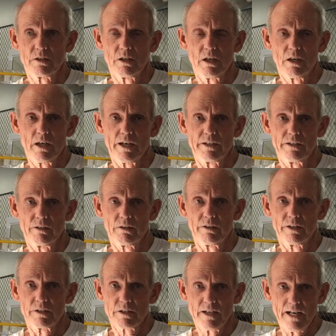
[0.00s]
ideally
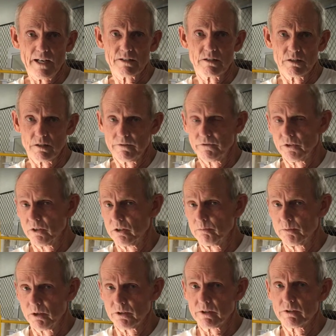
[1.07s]
is castings. If you're going to
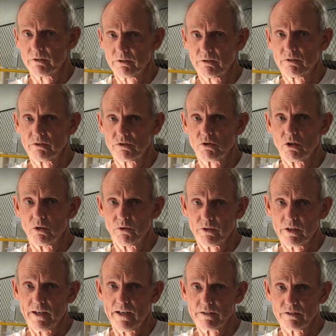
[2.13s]
build soil with
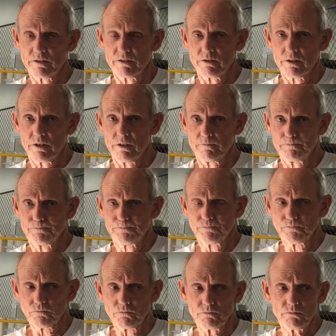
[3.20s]
castings, then Right.
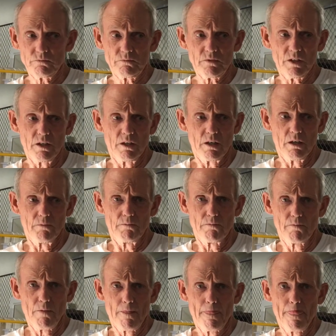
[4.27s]
20%
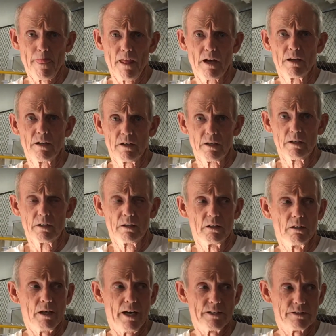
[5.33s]
of it. Okay.
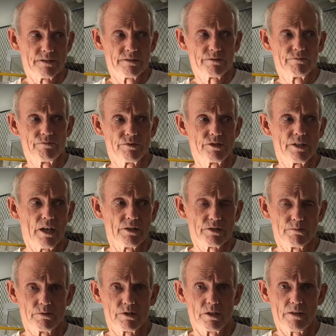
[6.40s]
I sell some
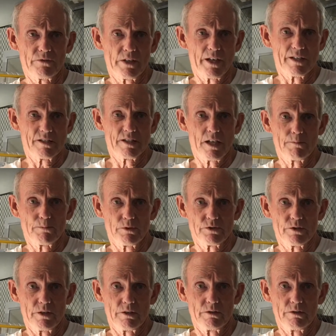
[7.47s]
stuff that has 10%